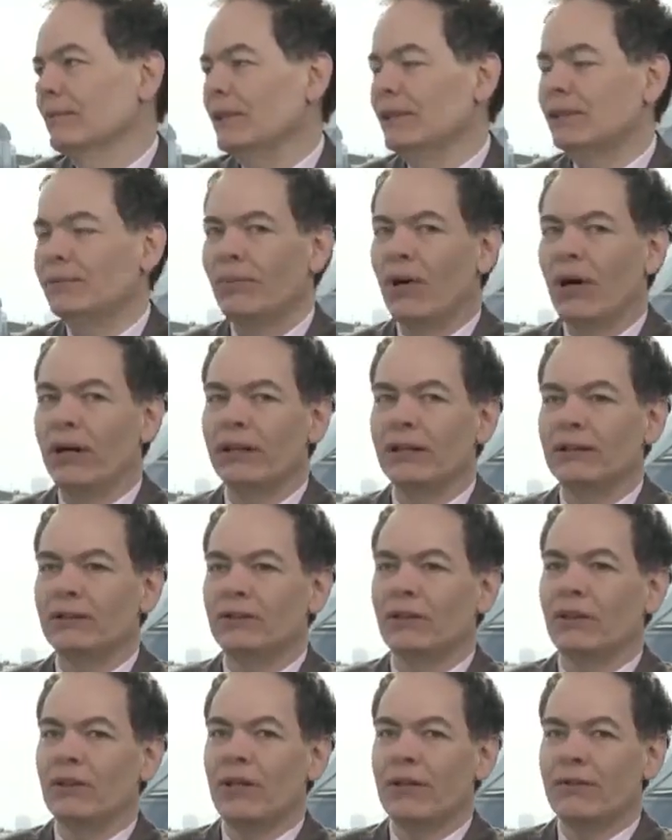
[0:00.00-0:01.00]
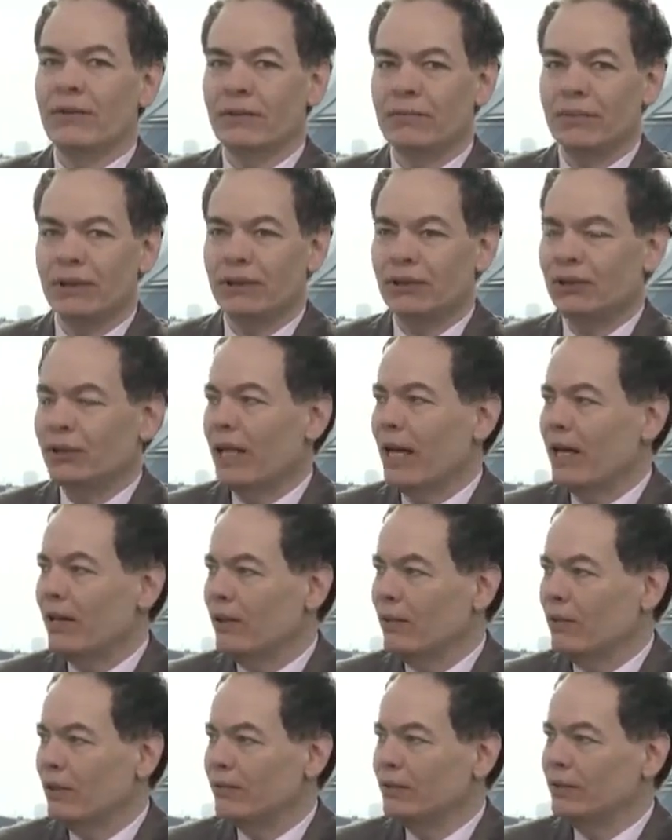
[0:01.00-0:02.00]
These markets are nothing but a
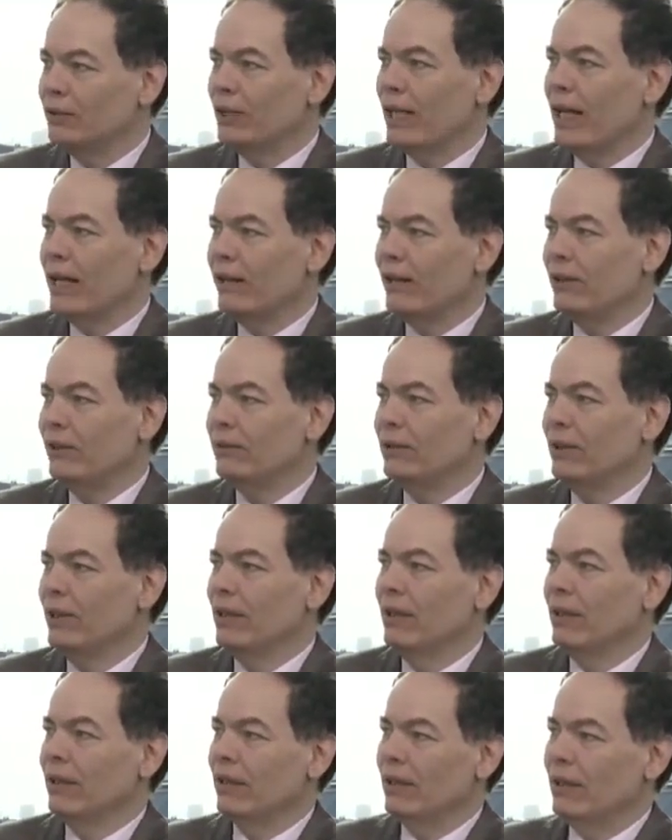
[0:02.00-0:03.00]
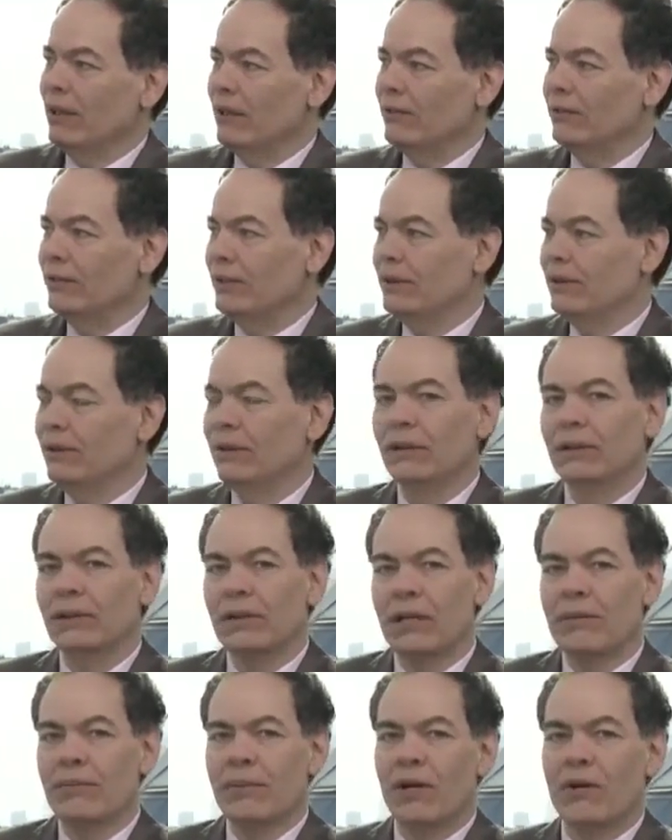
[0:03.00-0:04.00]
shadow of a
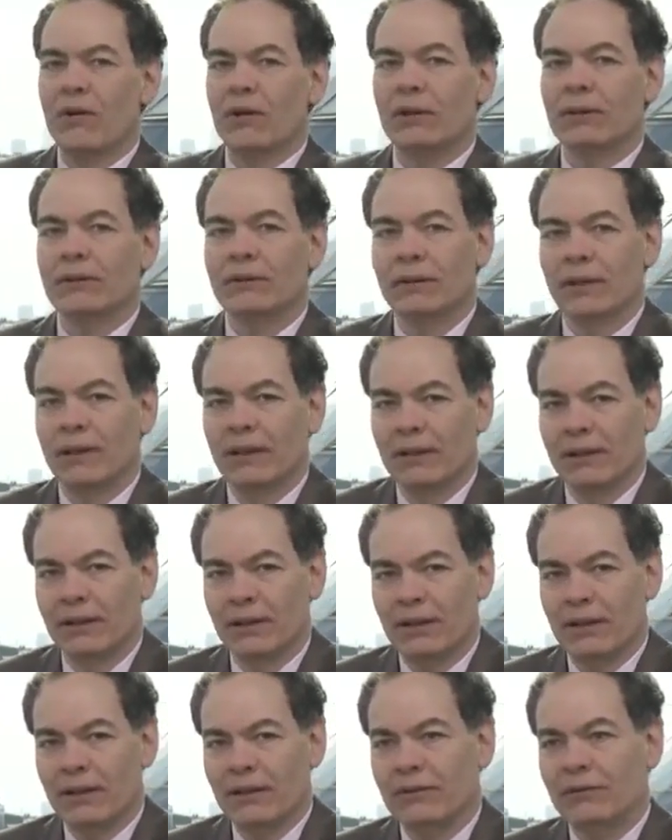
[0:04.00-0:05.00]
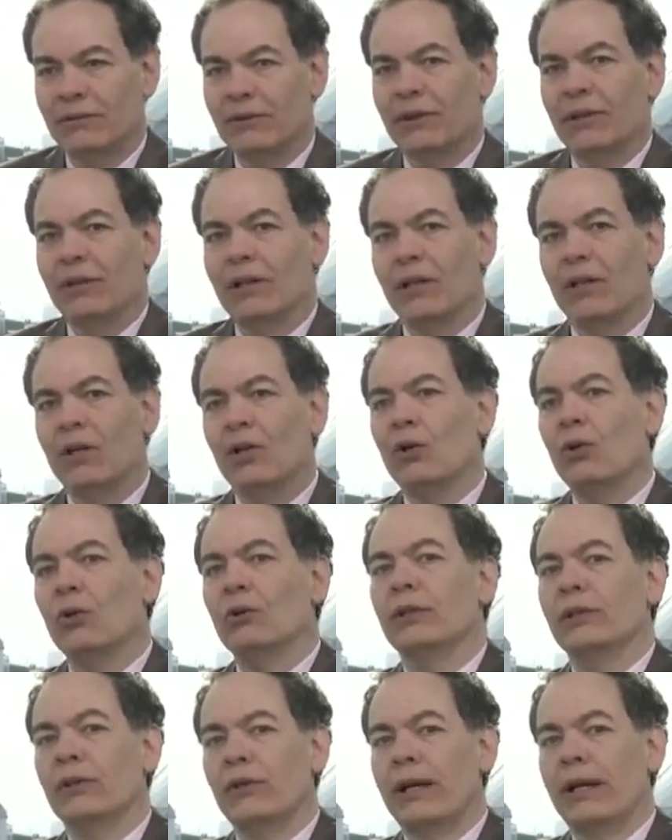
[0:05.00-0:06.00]
chimera, of a
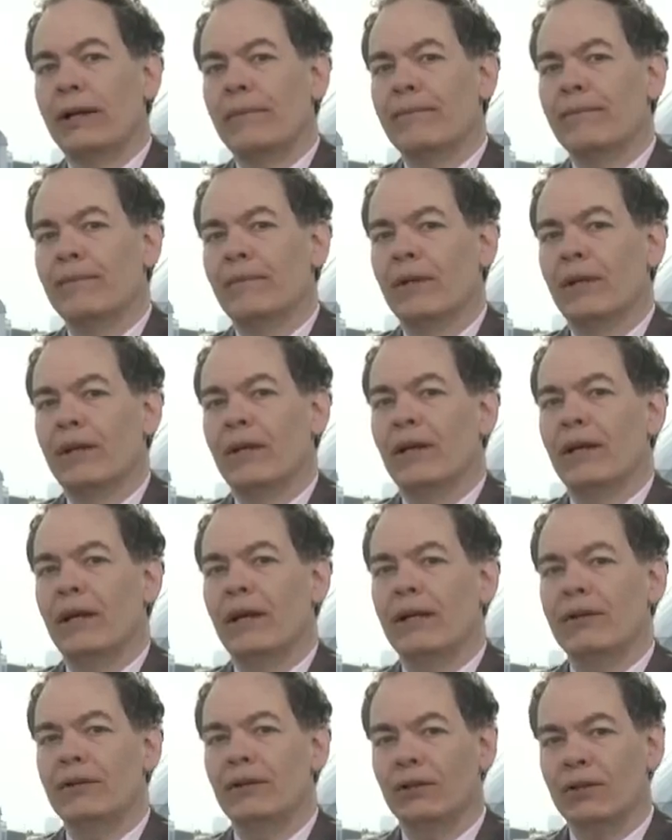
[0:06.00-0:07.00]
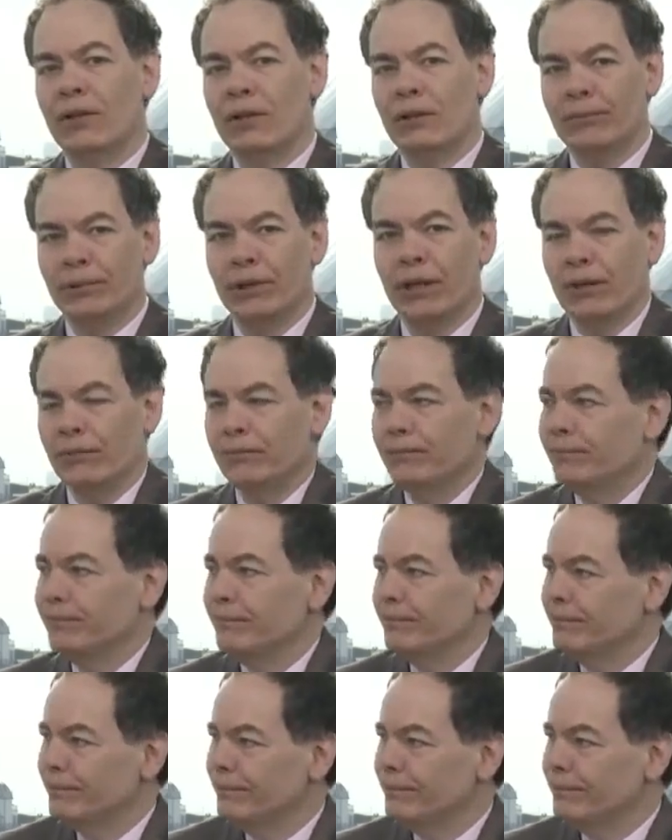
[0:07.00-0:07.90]
hologram, and they're going to blow.